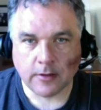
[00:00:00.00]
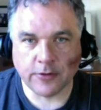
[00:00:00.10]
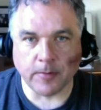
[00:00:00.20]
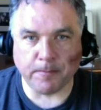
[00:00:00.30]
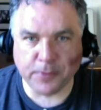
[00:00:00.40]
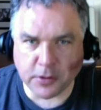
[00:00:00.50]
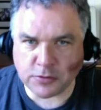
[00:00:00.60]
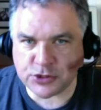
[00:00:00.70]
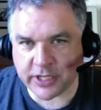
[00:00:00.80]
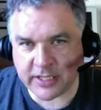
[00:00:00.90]
The Blue
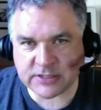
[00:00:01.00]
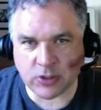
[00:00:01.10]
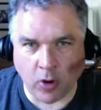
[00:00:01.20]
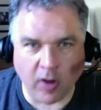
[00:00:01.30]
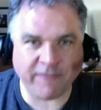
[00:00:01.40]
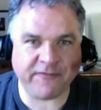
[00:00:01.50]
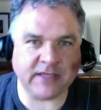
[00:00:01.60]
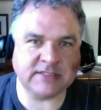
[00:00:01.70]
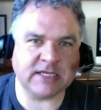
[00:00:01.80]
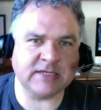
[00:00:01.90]
Jays
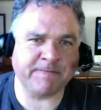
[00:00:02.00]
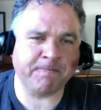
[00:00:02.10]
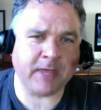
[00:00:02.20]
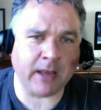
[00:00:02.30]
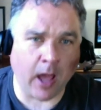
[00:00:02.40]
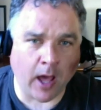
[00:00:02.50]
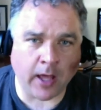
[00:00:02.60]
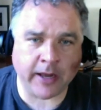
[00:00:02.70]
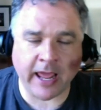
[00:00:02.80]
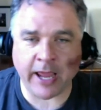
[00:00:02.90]
offense has been
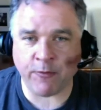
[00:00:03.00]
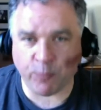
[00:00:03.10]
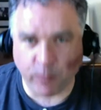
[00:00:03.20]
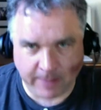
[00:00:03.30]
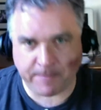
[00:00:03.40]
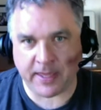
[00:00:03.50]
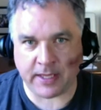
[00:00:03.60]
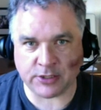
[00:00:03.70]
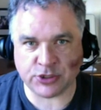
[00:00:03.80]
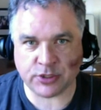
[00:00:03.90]
on a
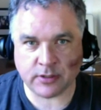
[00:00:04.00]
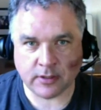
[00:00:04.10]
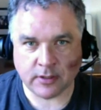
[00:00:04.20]
rampage,